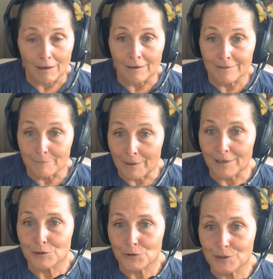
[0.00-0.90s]
on
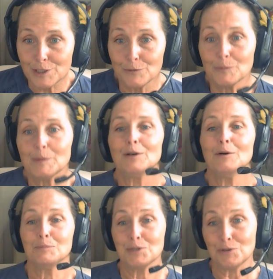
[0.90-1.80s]
imposter syndrome and
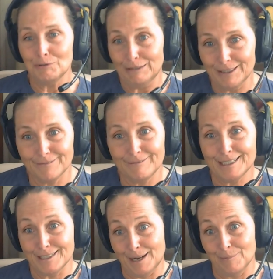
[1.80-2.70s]
homeschooling
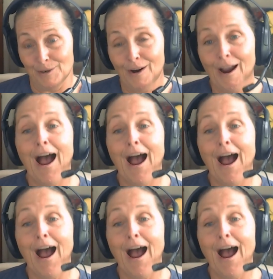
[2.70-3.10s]
this summer.